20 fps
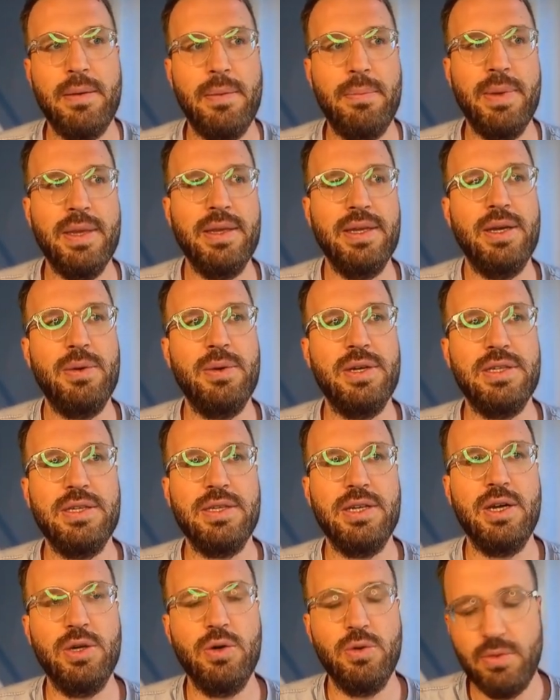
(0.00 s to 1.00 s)
but there is
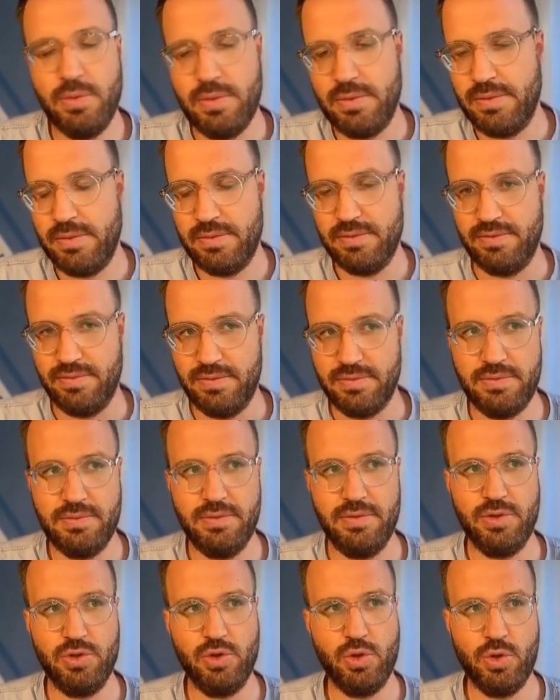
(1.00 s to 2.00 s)
no
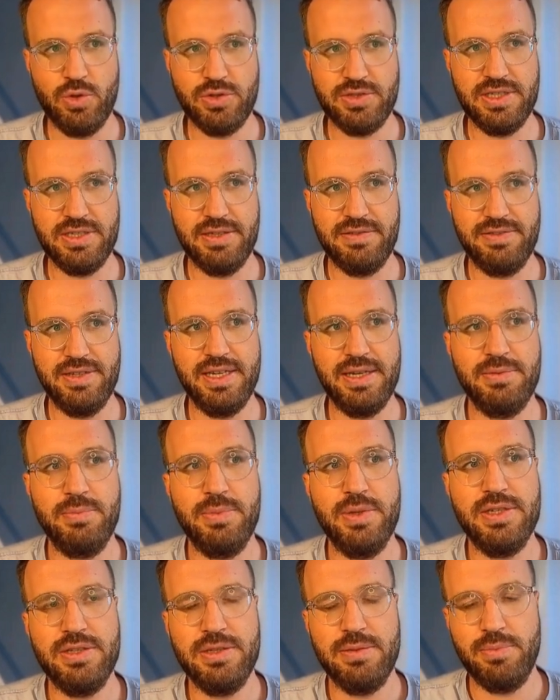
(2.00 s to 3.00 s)
cause and effect
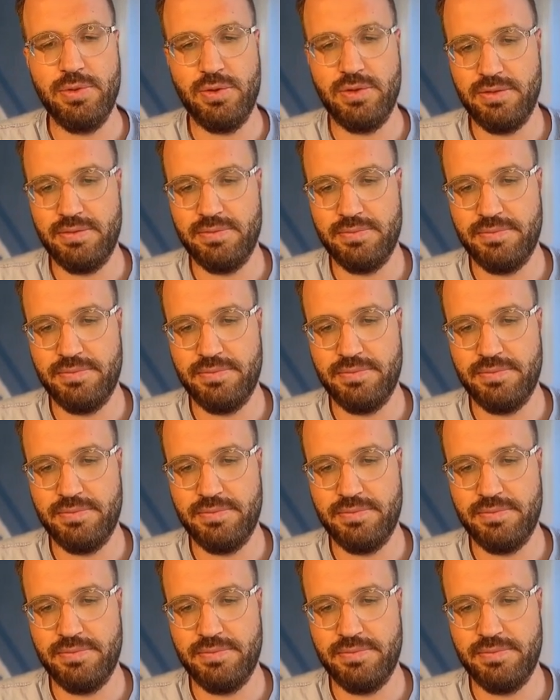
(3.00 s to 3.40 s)
principle